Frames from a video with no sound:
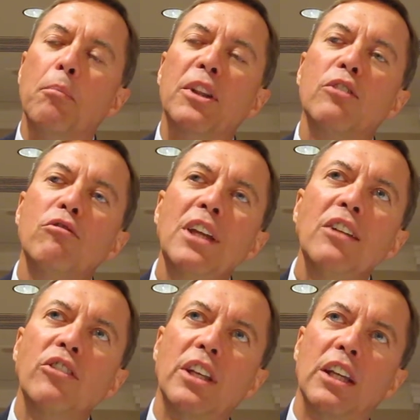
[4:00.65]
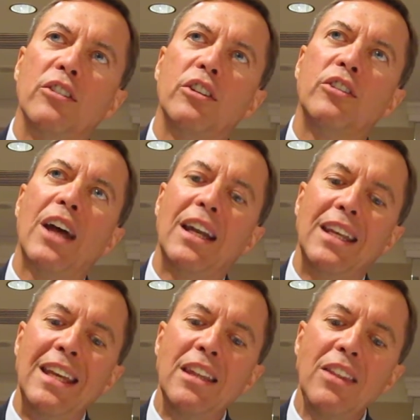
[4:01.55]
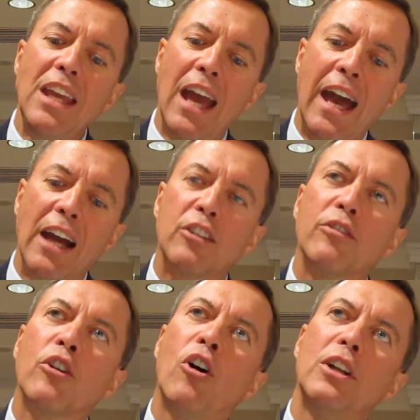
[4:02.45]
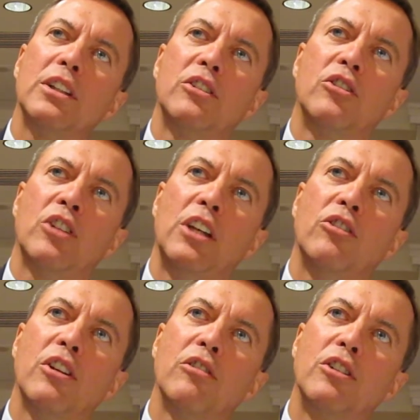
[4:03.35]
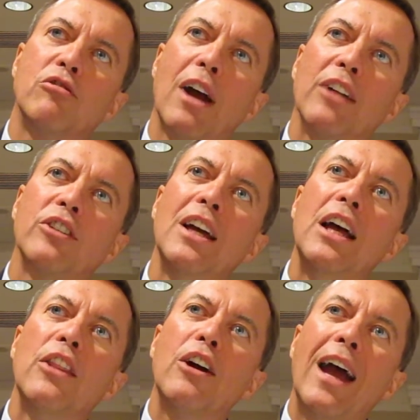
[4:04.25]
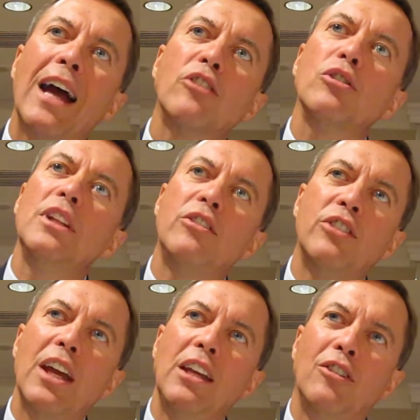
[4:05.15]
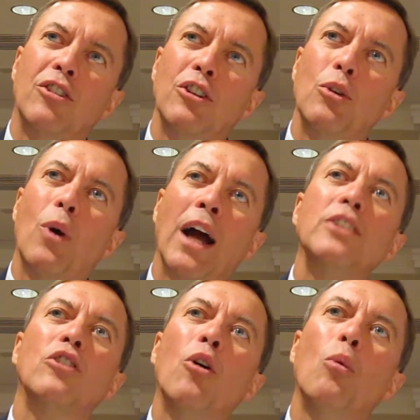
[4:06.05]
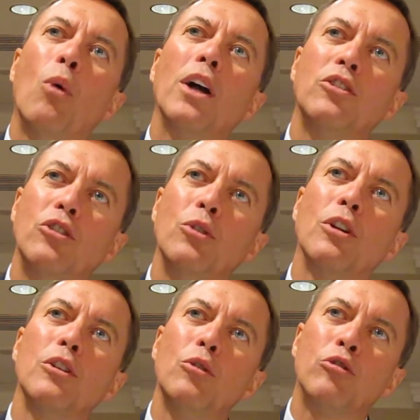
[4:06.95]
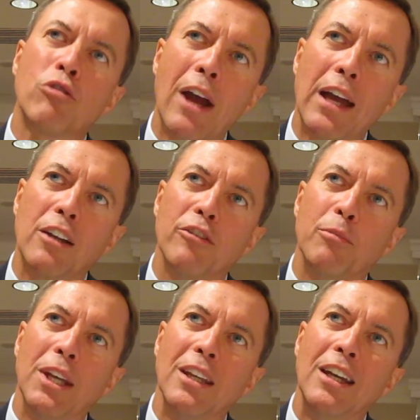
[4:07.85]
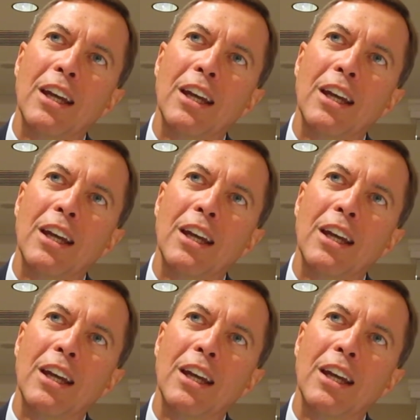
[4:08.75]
But the reason is that in the act of calling to change their address, they're actually saying to you, I don't want you to lose track of me,